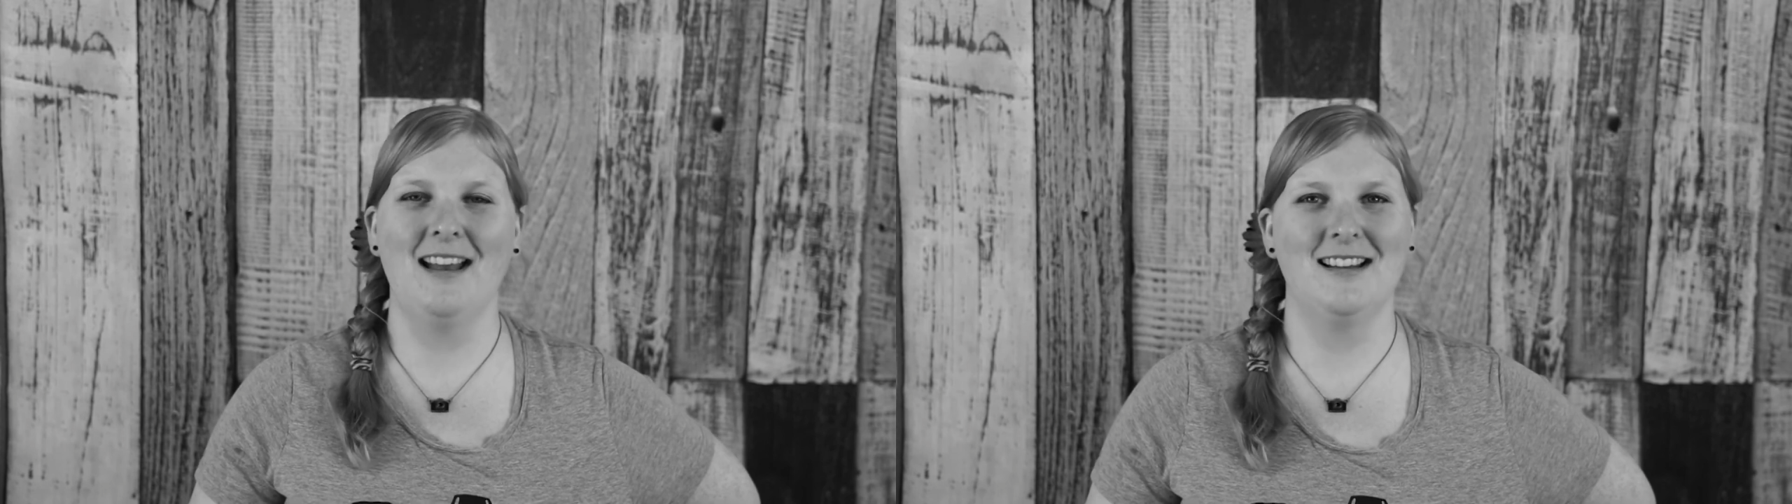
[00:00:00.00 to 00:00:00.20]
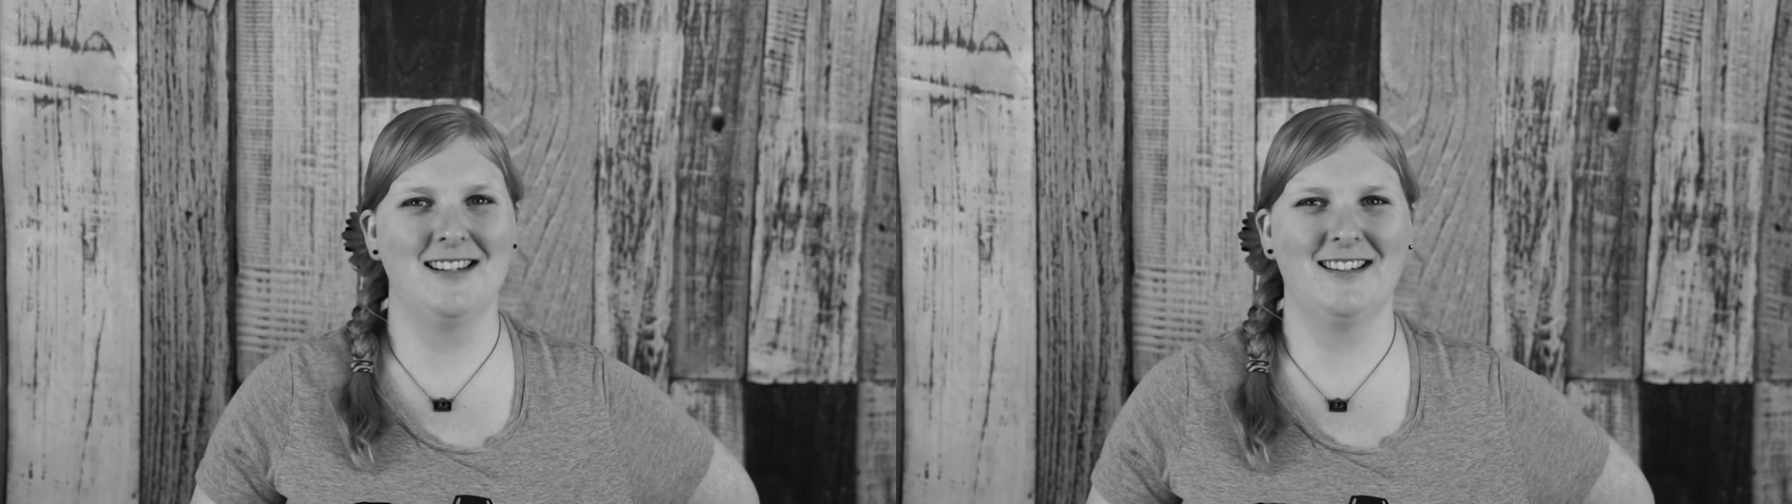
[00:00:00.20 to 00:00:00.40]

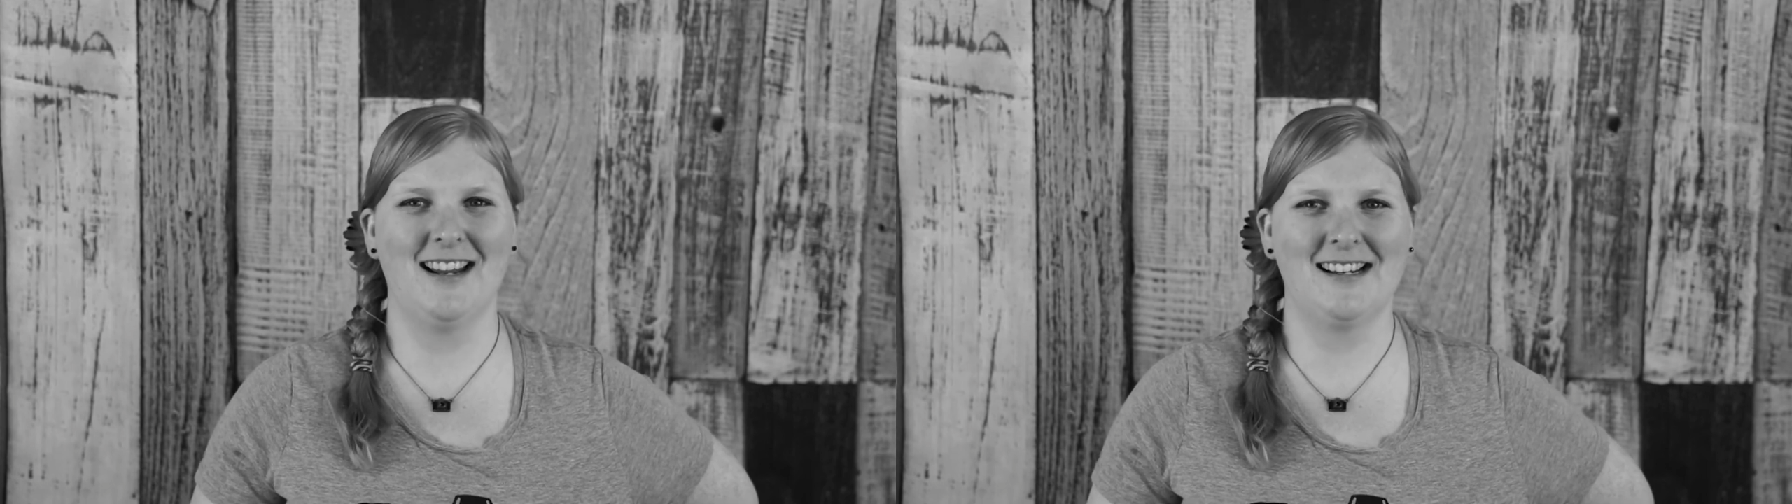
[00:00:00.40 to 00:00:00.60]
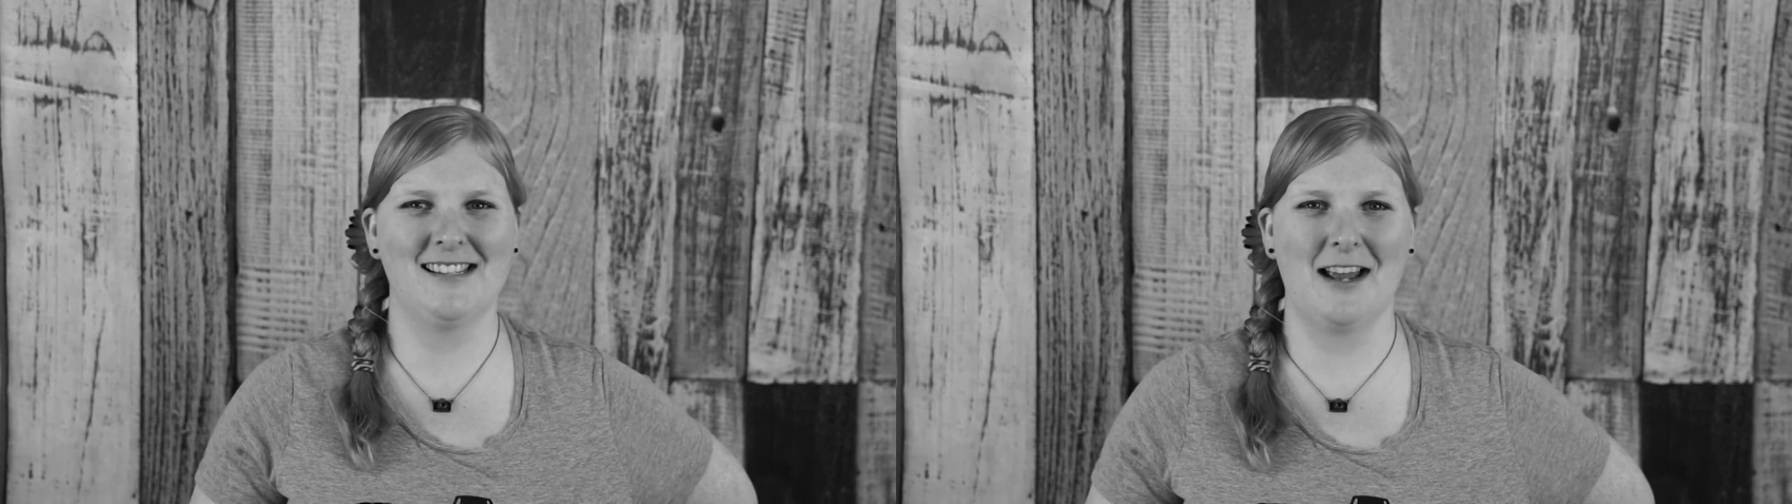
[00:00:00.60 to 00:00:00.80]
Until
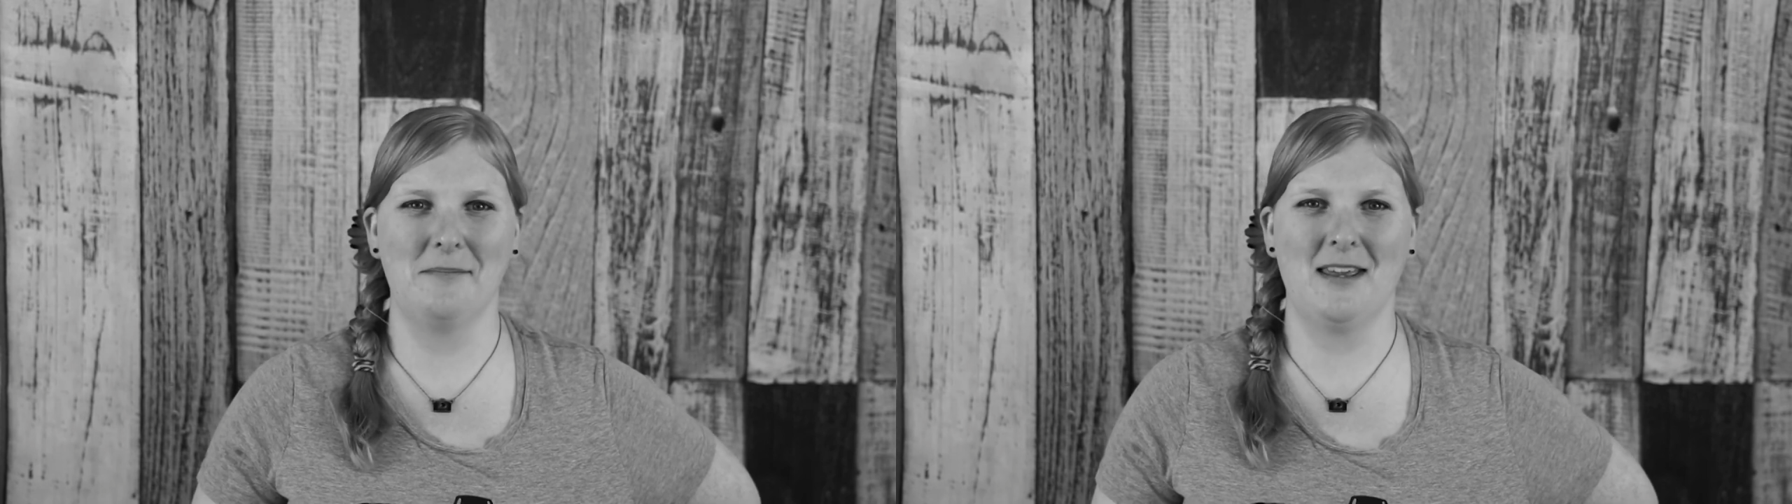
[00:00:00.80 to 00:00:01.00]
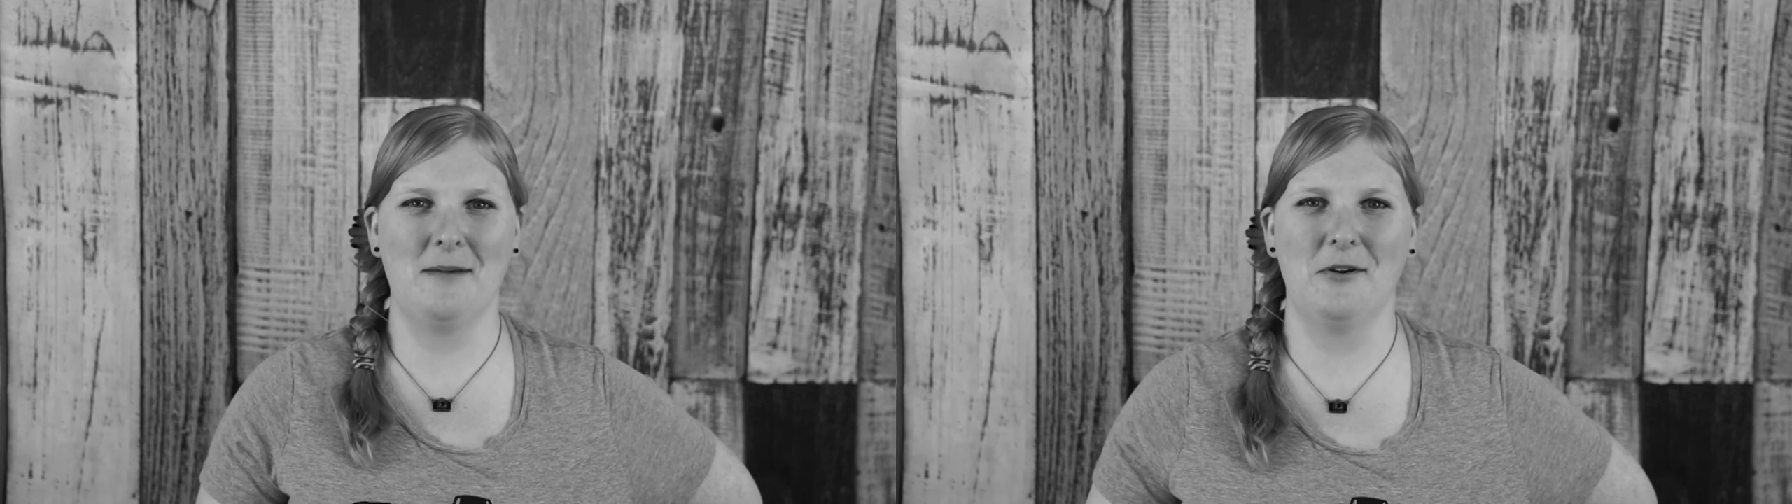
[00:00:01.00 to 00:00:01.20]
next time,
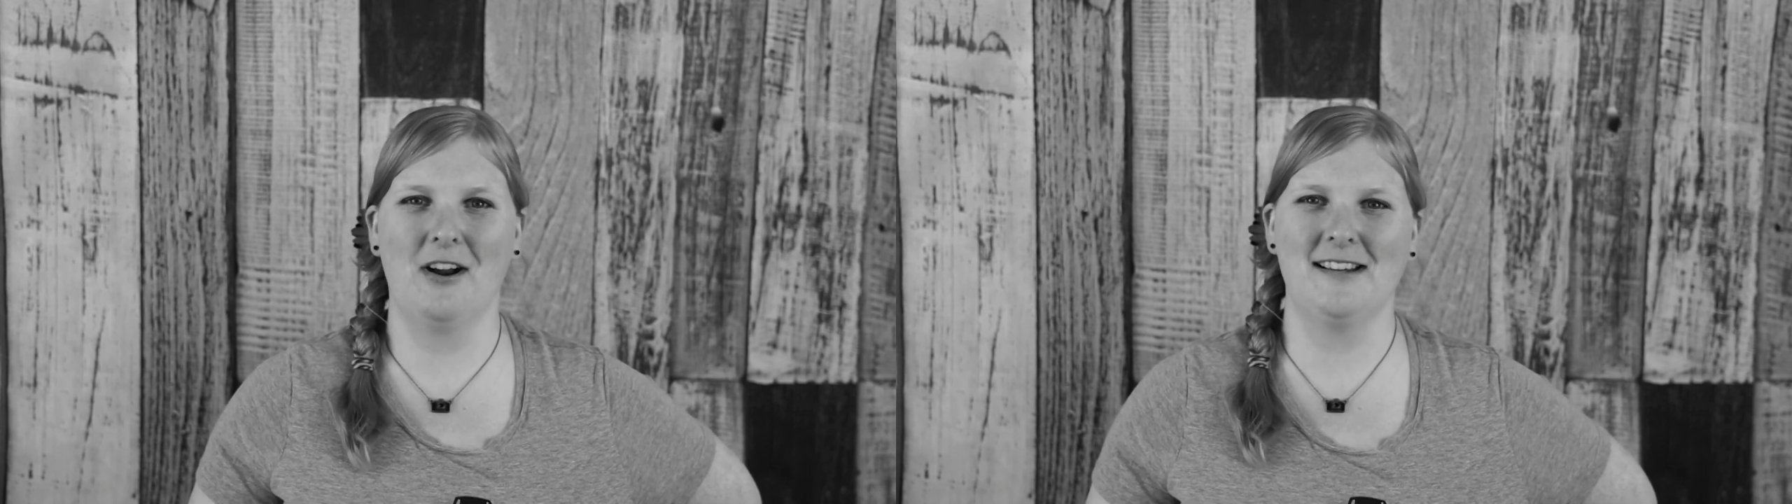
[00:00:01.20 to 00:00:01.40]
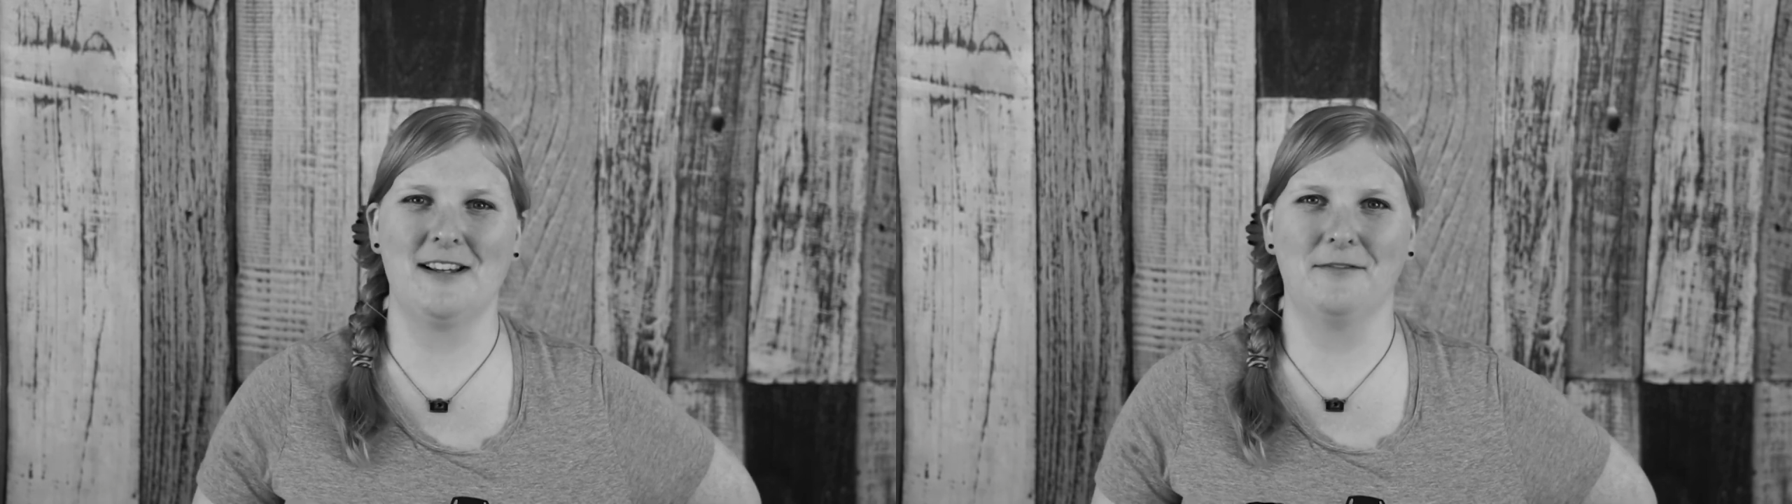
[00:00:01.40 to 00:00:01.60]
keep your
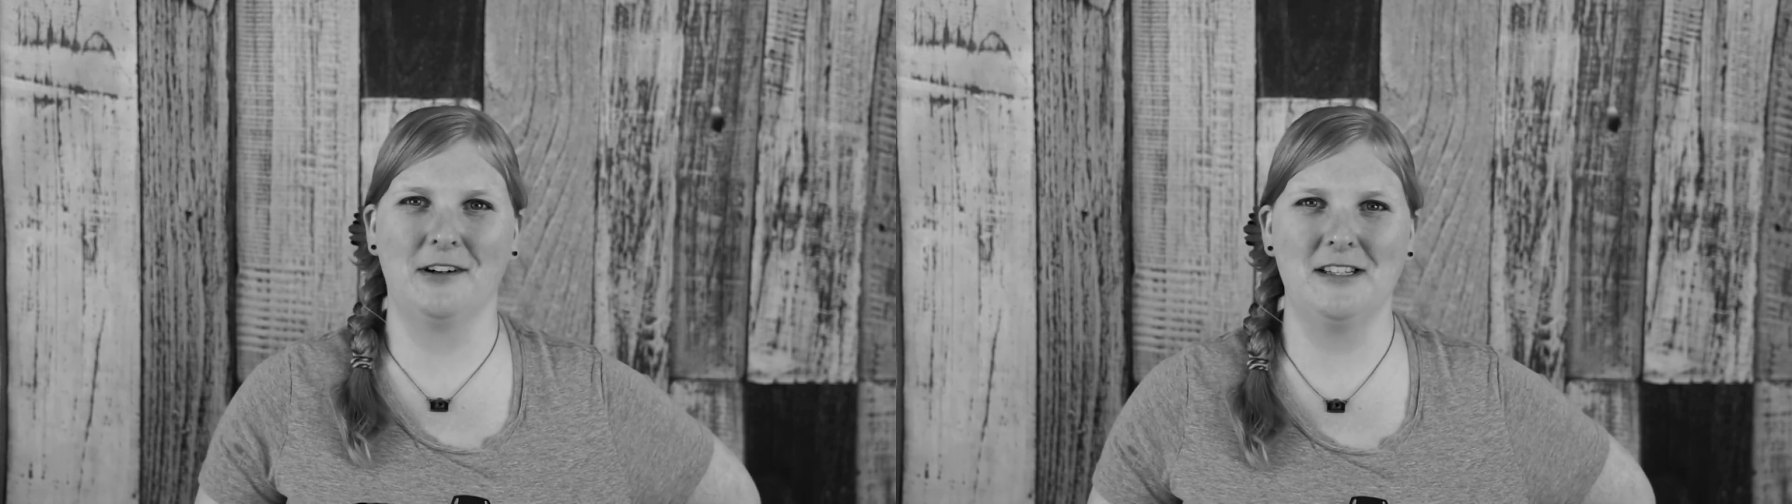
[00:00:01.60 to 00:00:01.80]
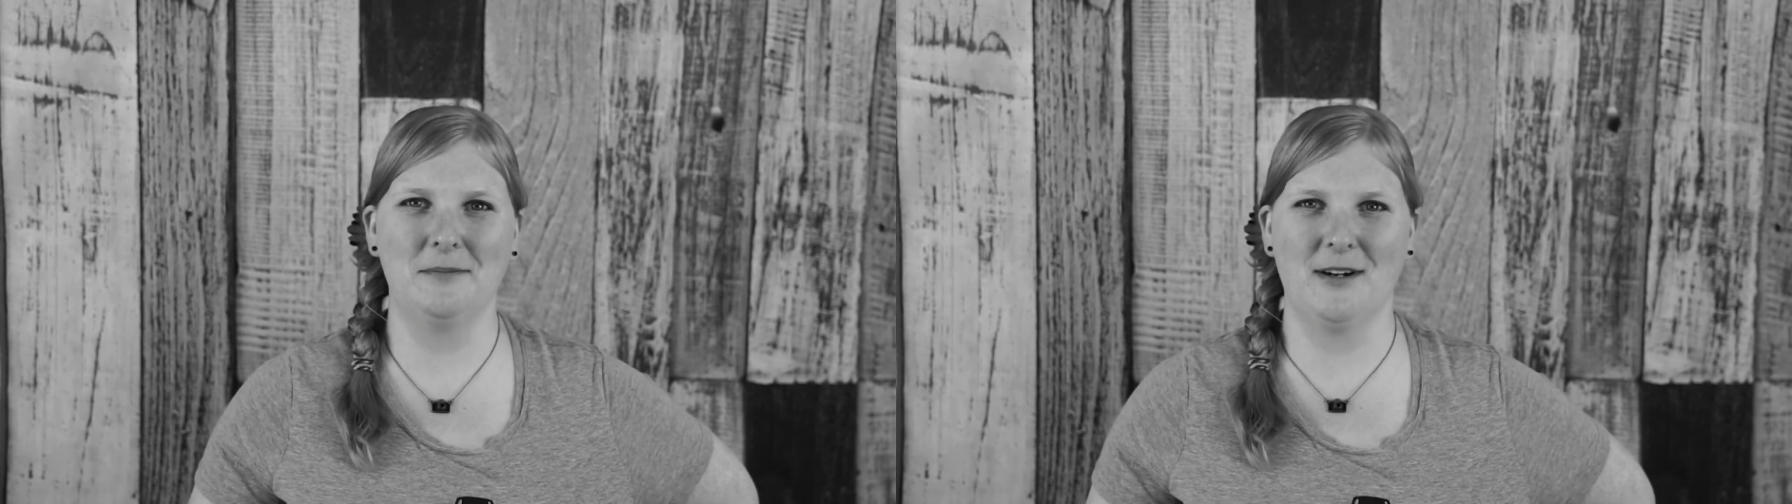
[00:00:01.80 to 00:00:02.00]
eyes out for
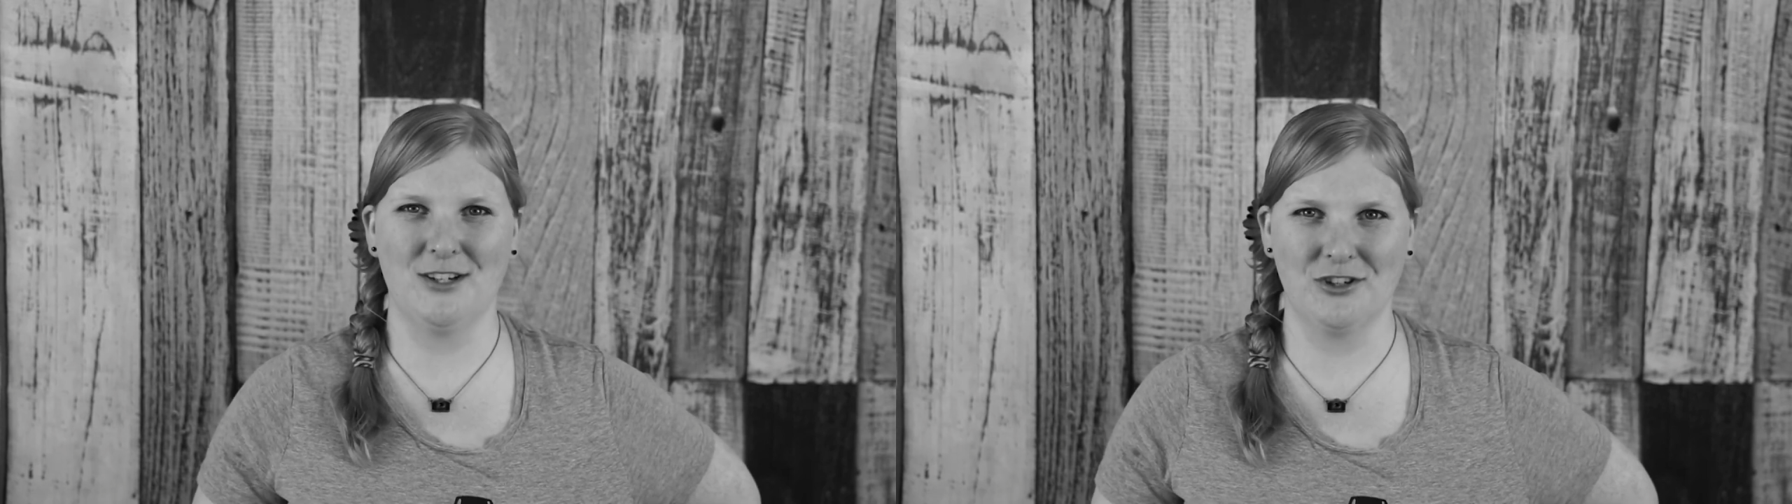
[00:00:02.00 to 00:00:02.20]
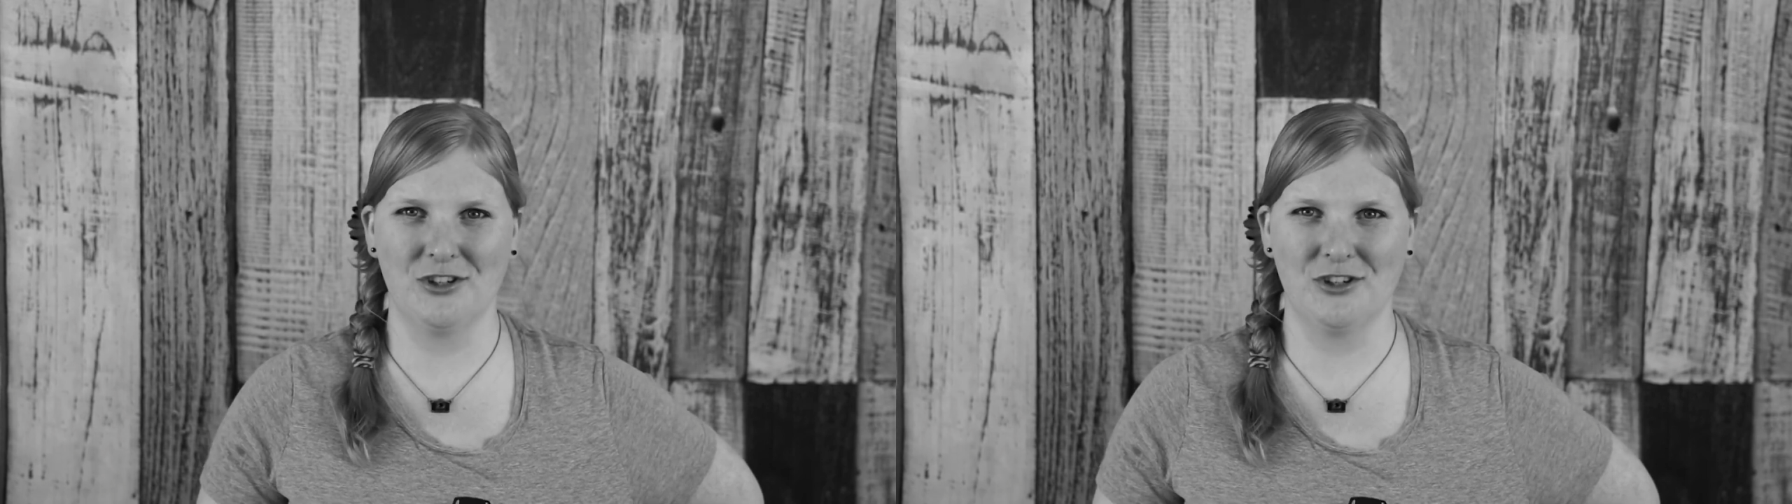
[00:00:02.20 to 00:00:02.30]
inspiration,